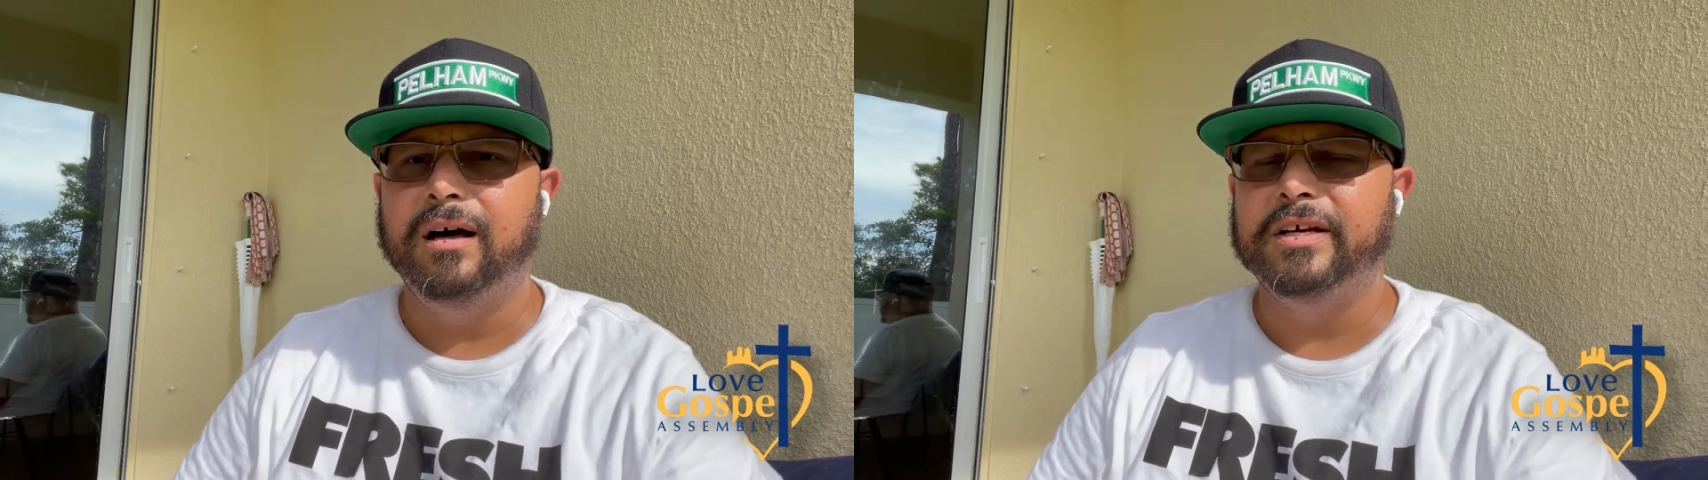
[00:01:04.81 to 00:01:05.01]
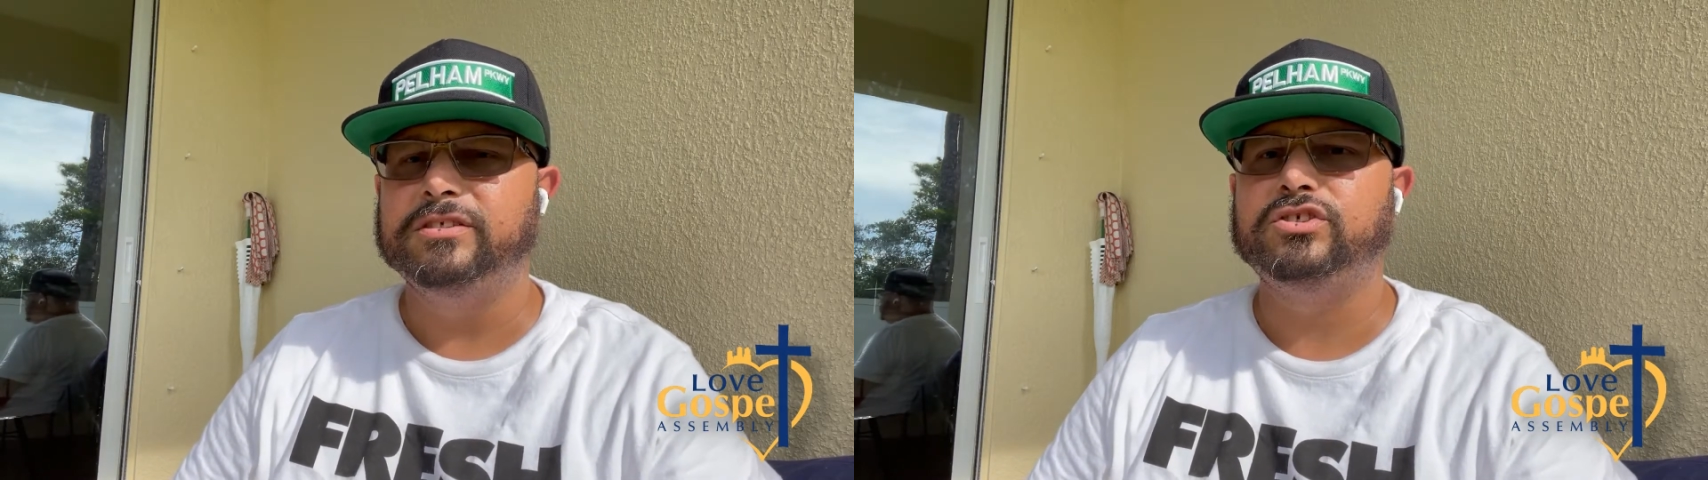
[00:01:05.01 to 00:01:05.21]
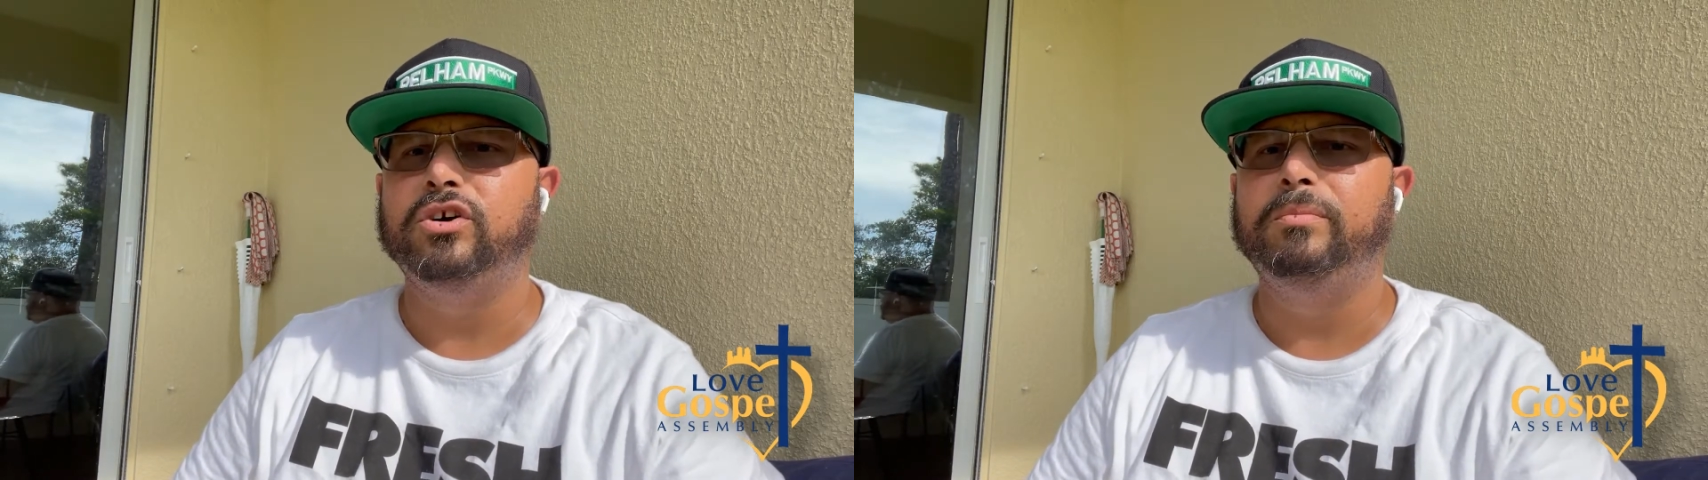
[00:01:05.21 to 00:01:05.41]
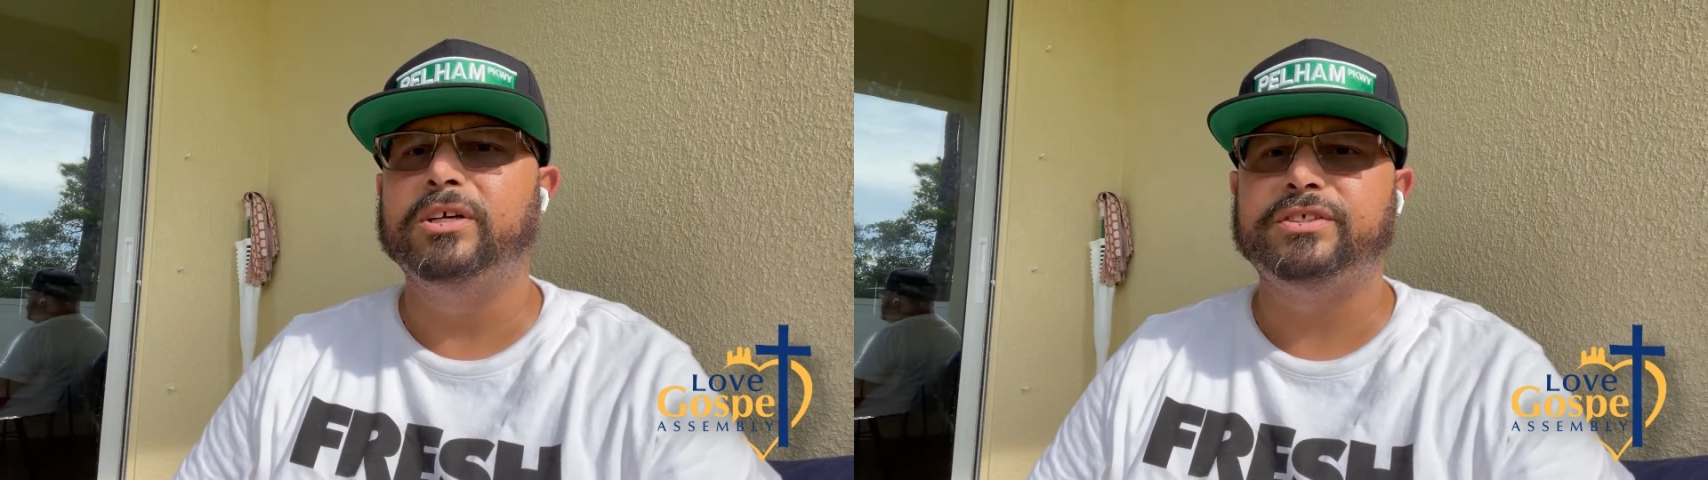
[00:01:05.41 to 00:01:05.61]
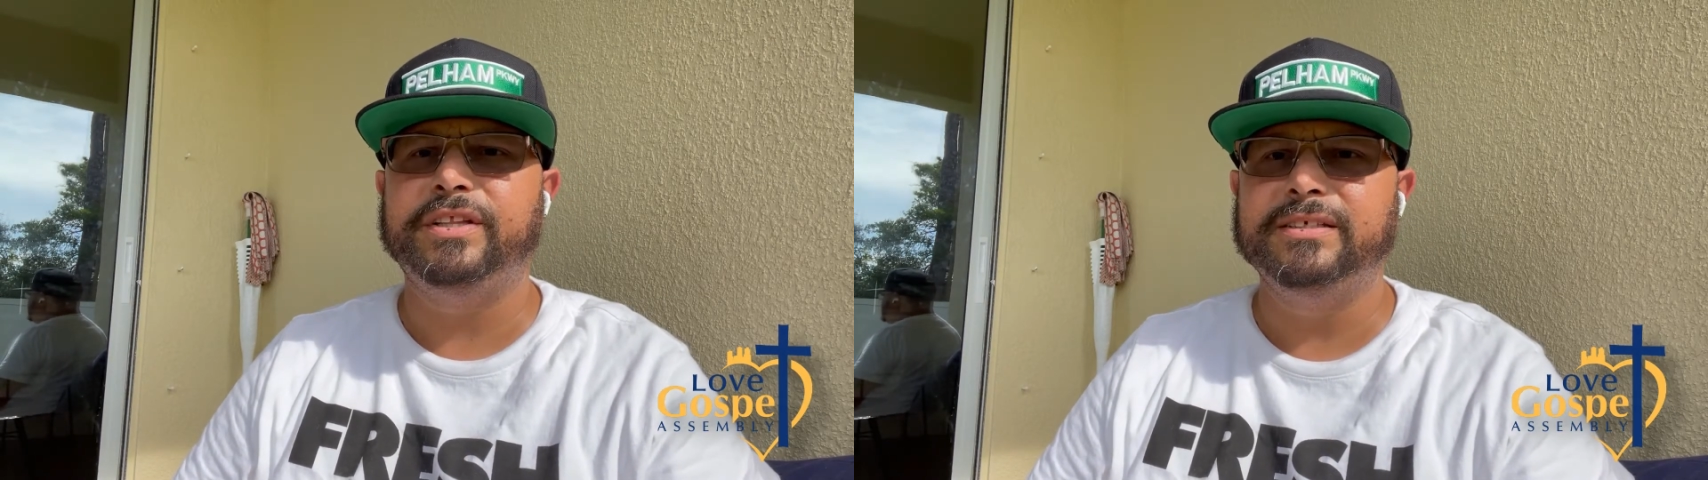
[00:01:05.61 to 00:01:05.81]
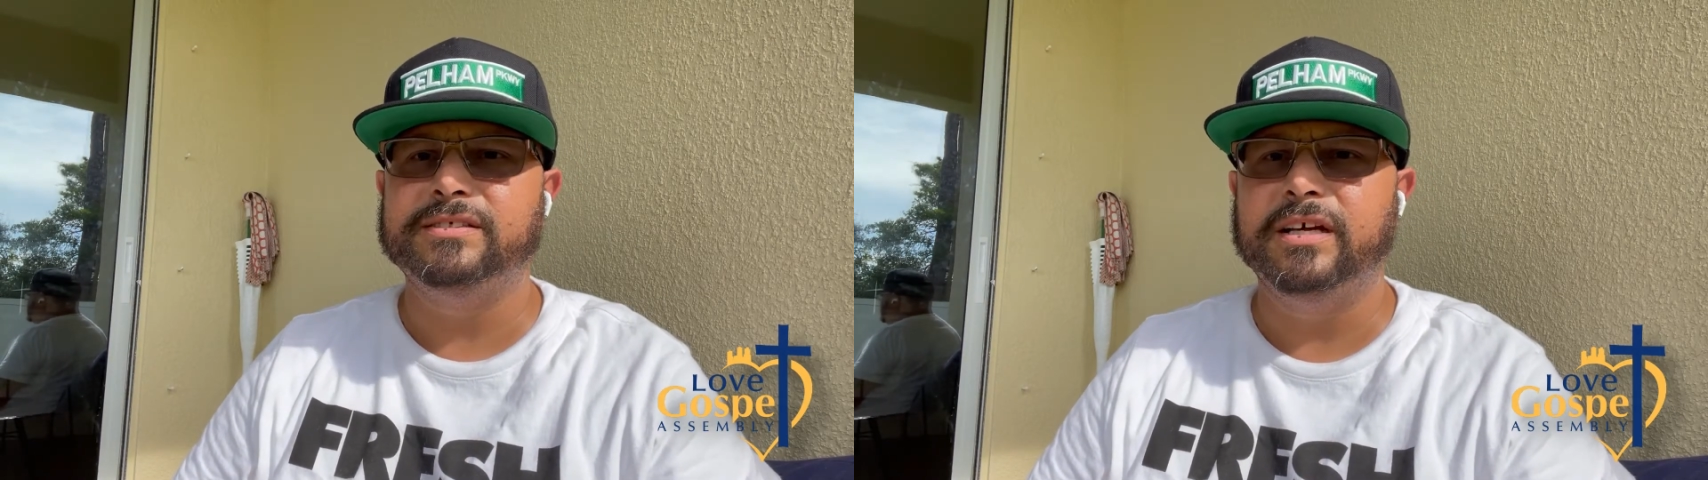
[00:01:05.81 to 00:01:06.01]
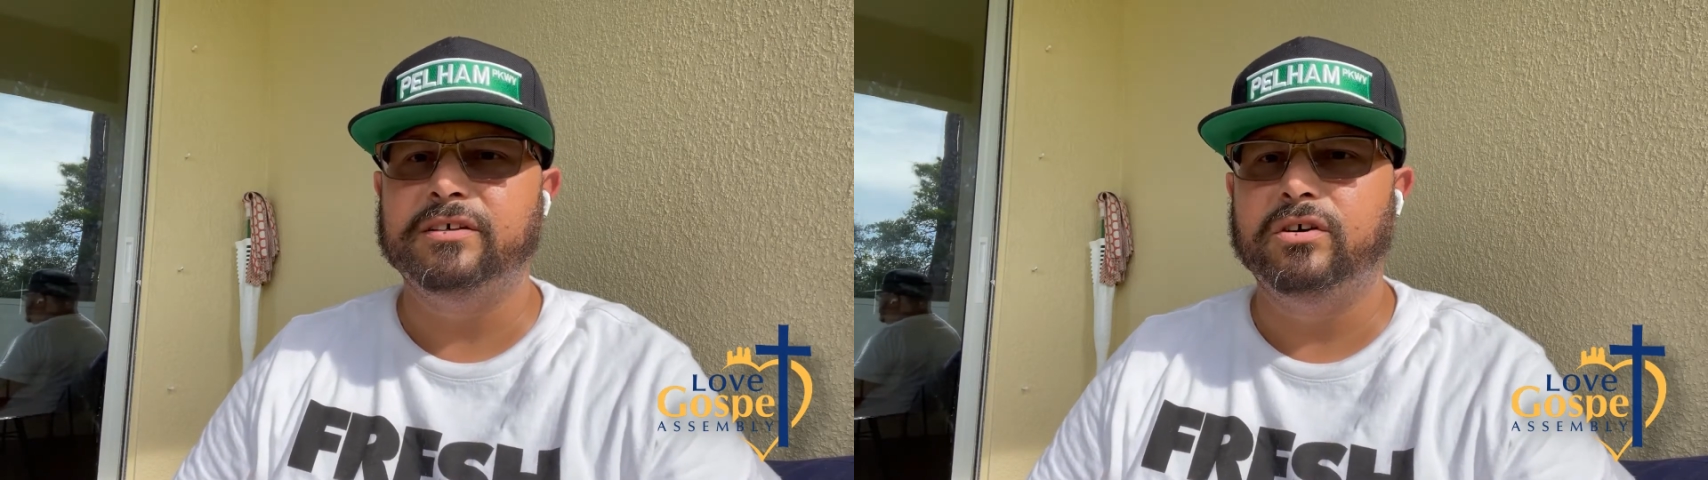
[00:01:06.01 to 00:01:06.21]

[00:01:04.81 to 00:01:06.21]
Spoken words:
There's so much things that